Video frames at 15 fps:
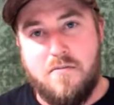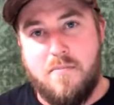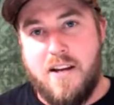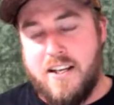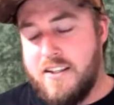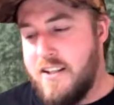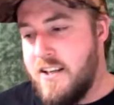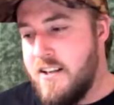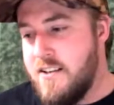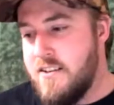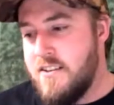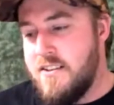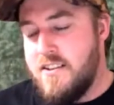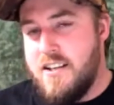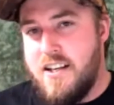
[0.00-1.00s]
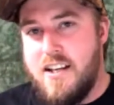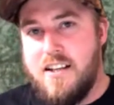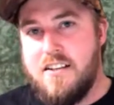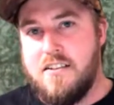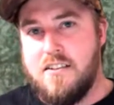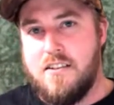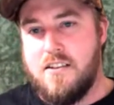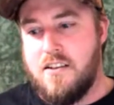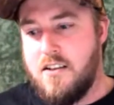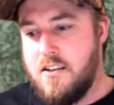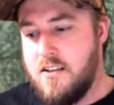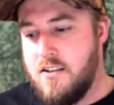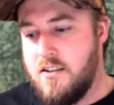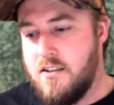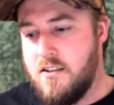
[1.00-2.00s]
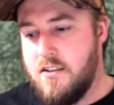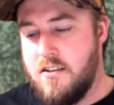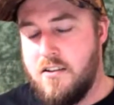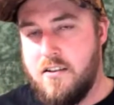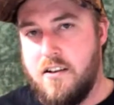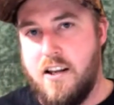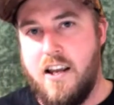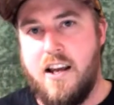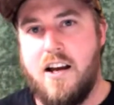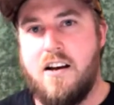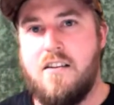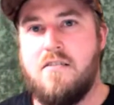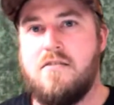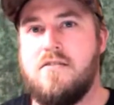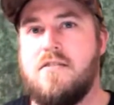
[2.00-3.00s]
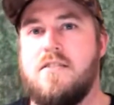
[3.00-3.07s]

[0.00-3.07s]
back then. And now,